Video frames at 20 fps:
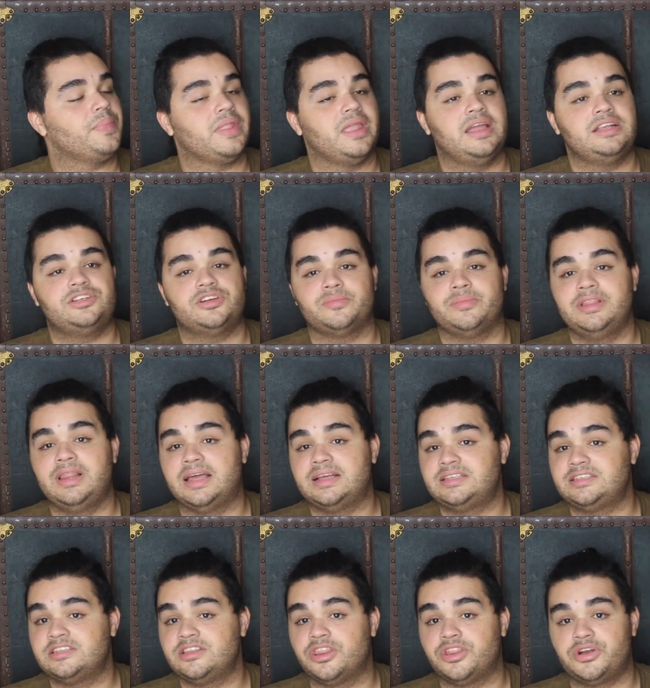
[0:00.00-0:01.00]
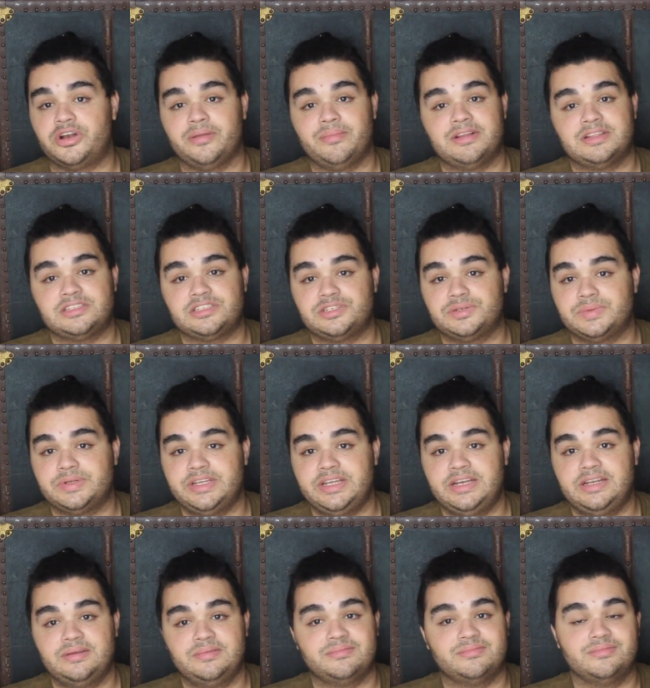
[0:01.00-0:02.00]
It took me less than 30 minutes to
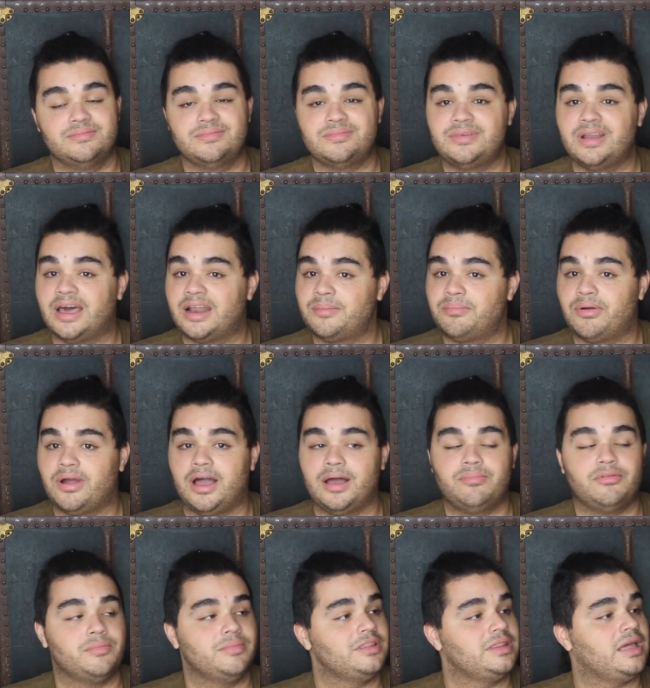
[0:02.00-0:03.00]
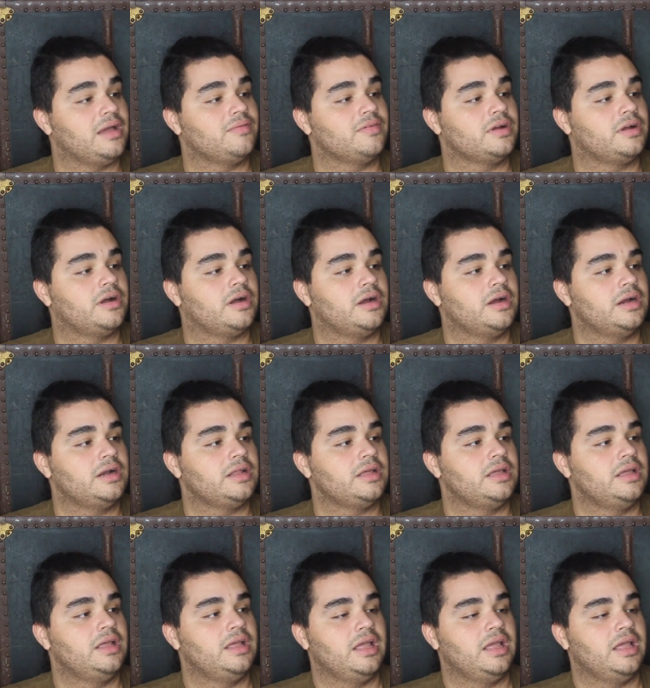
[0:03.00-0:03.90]
read. Not a problem in that regard.